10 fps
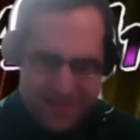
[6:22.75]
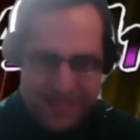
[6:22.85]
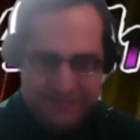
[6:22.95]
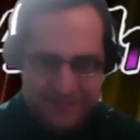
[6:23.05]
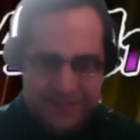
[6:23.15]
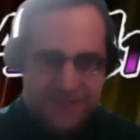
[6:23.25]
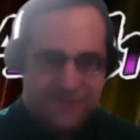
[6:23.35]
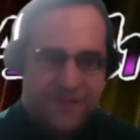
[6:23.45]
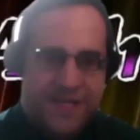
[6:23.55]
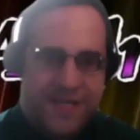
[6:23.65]
it. It's
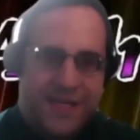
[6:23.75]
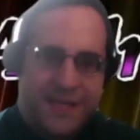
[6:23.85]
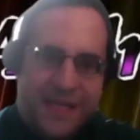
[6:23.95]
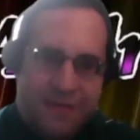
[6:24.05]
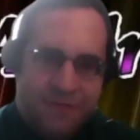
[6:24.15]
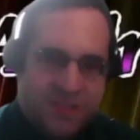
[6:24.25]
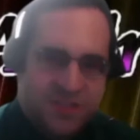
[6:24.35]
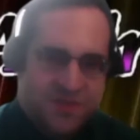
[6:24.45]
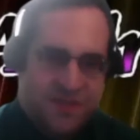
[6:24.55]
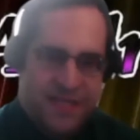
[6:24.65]
definitely get lunch one
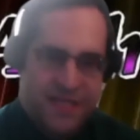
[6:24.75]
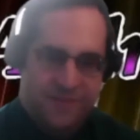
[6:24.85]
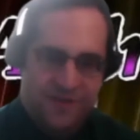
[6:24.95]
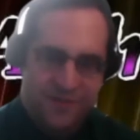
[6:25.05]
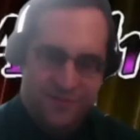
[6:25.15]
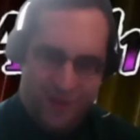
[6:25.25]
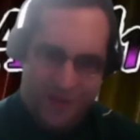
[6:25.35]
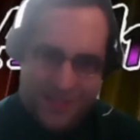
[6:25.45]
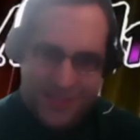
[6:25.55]
day if you're up for it.